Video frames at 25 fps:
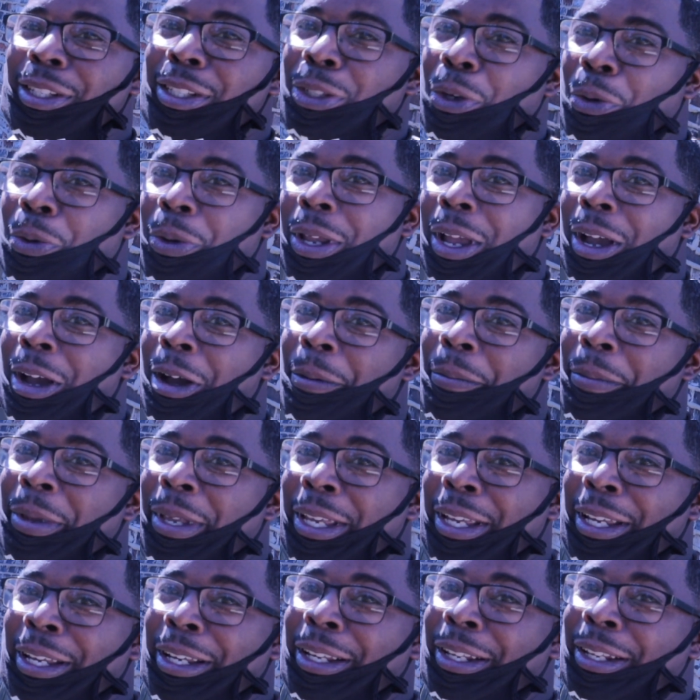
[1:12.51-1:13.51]
show y'all
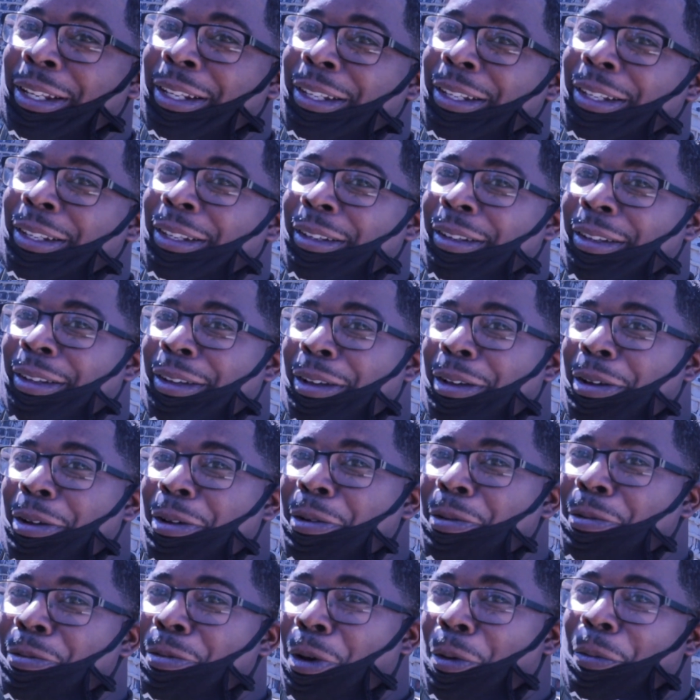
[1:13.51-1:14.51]
man
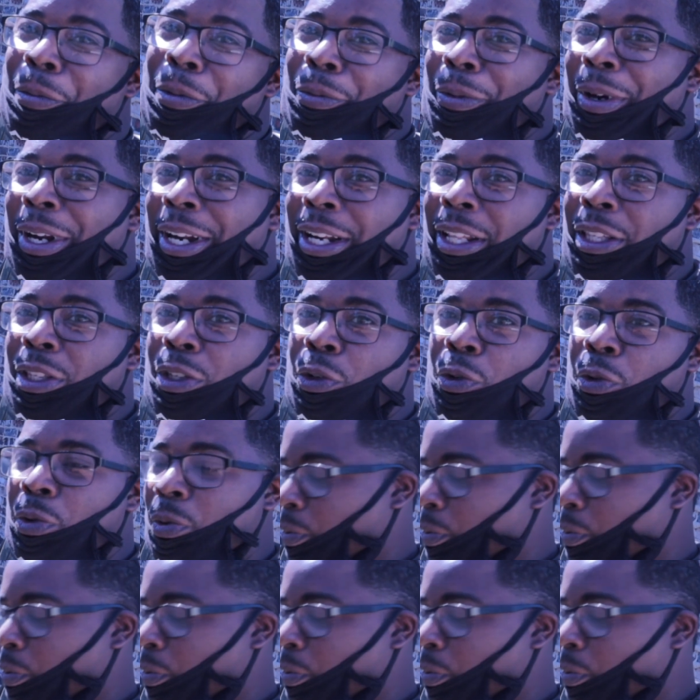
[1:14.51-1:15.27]
what we ran into.